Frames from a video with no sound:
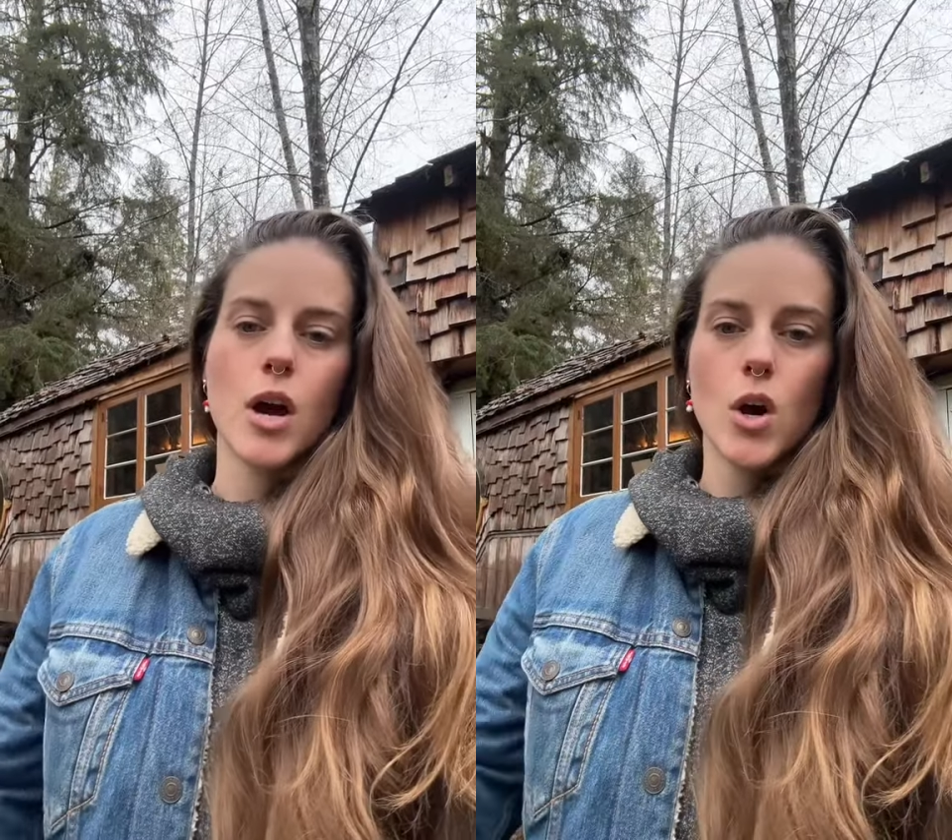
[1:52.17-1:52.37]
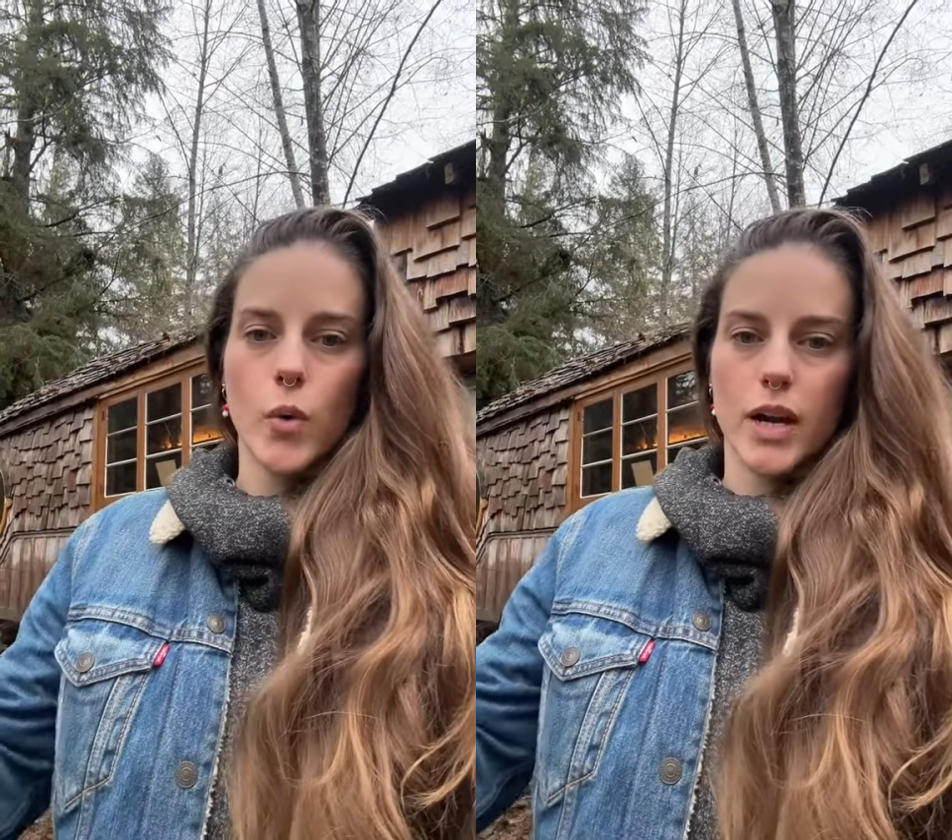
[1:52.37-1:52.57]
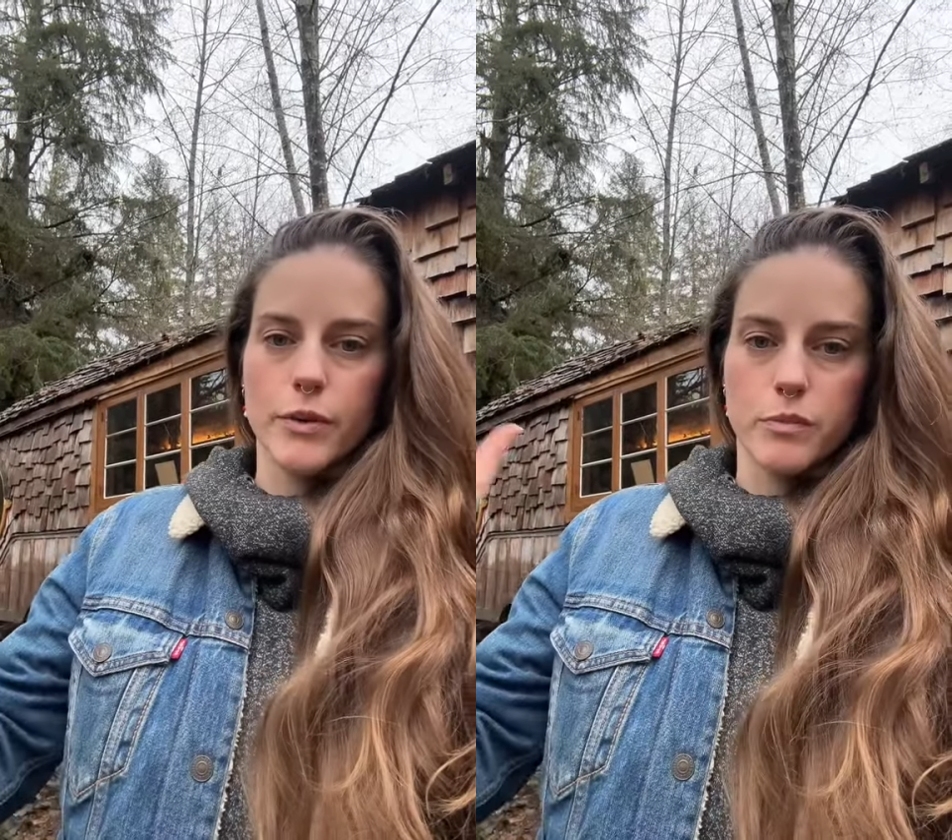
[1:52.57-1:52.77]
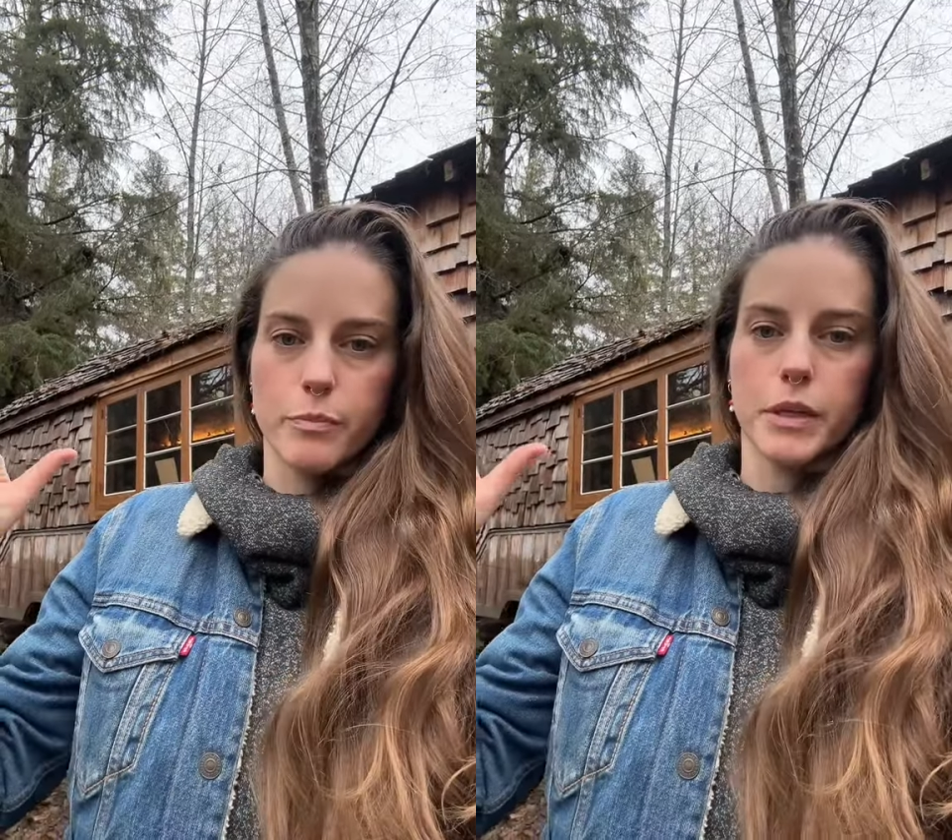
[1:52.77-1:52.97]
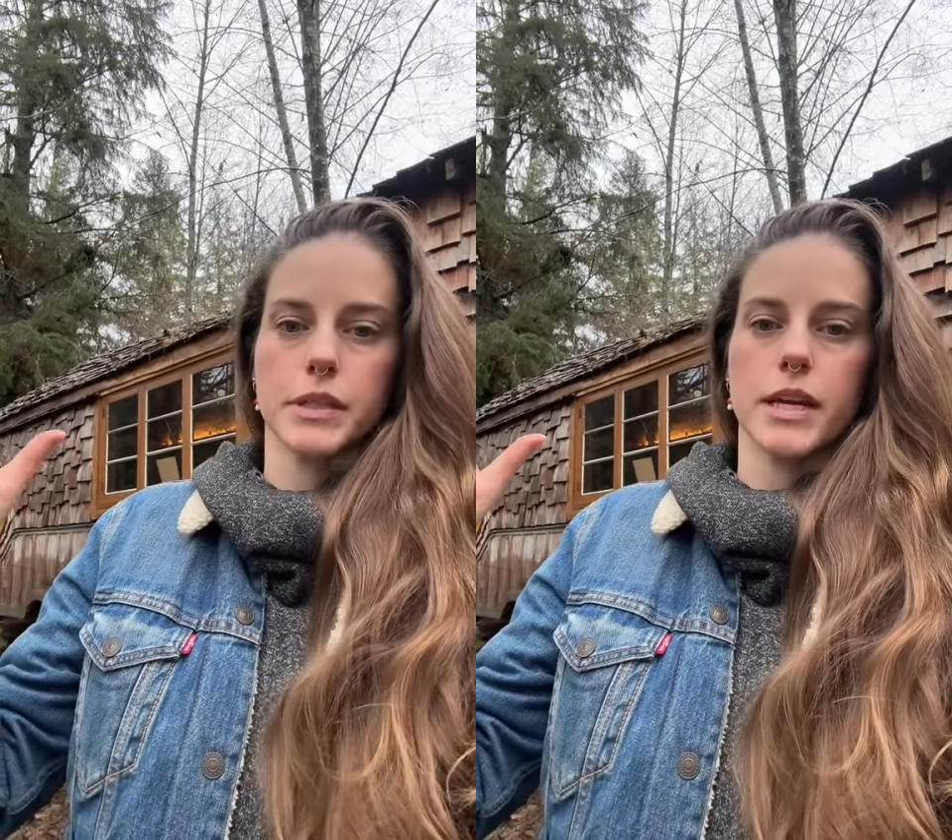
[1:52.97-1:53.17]
when I was
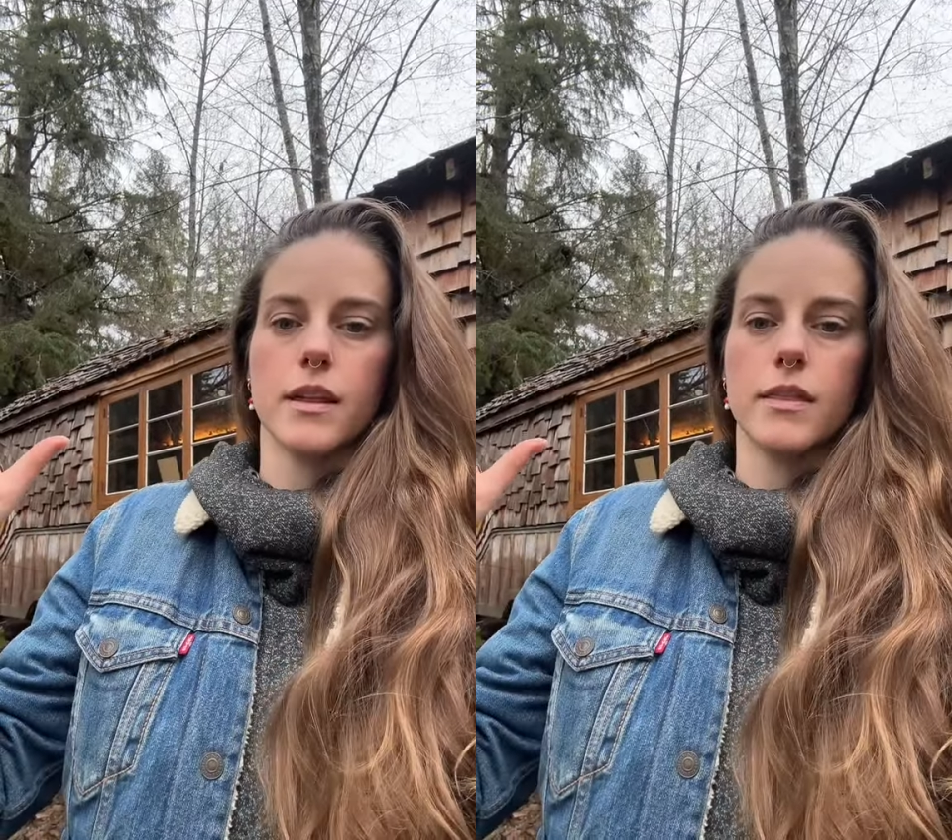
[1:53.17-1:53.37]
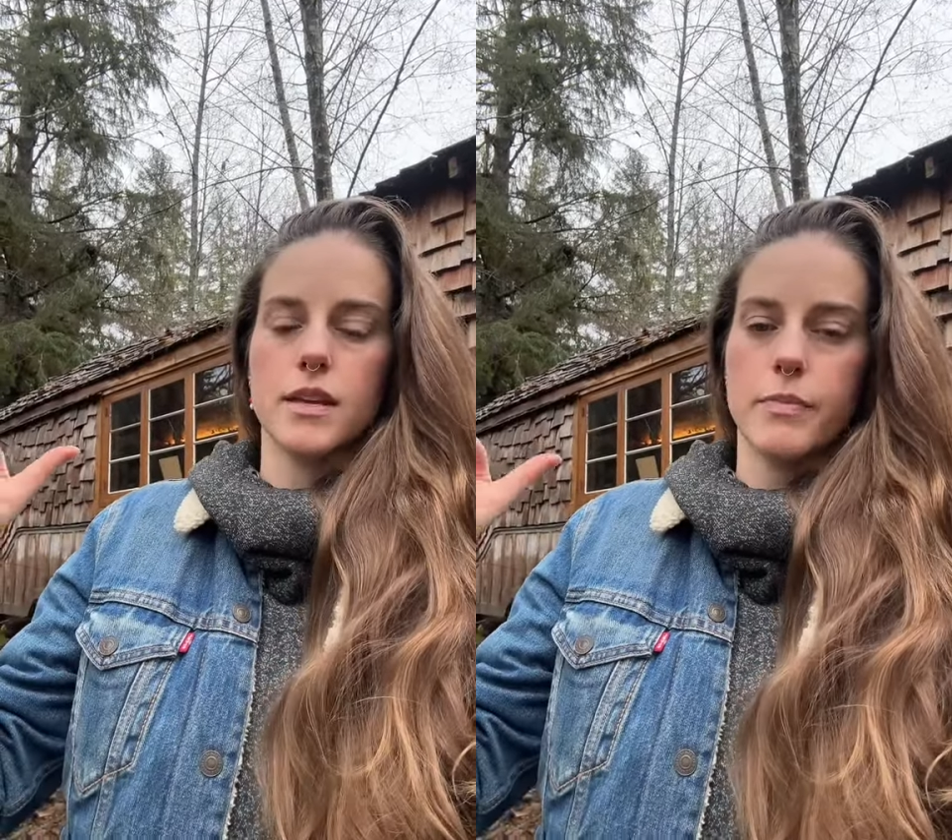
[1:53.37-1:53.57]
building the